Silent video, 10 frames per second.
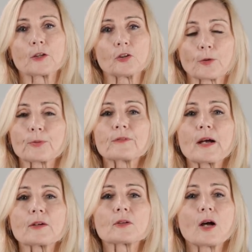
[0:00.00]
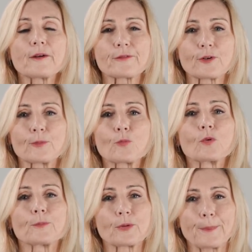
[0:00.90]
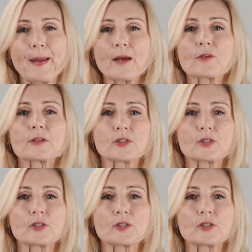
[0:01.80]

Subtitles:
Your provider law firm will prepare the